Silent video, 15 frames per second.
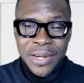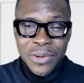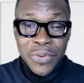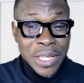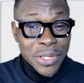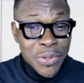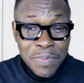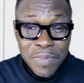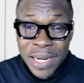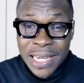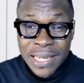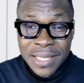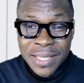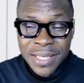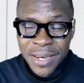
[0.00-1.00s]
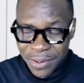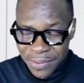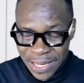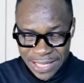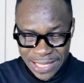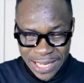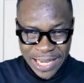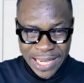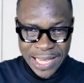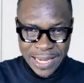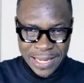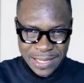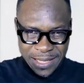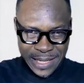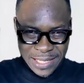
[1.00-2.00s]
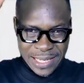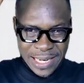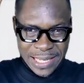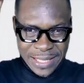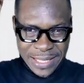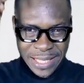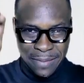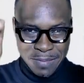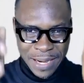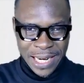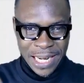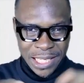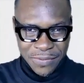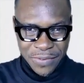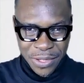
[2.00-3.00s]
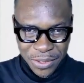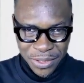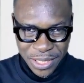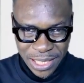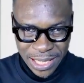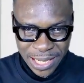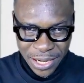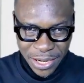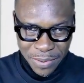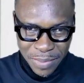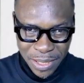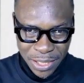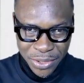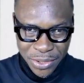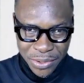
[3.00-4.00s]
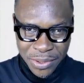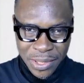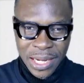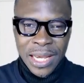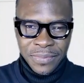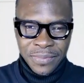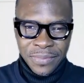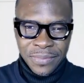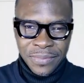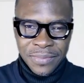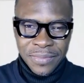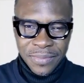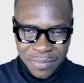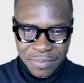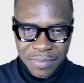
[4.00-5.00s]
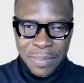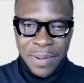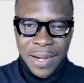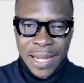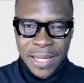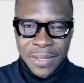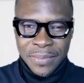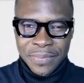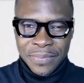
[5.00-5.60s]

Were you blessed? All right, take care. Till I see you in my next video. Take care. God bless you. Bye-bye.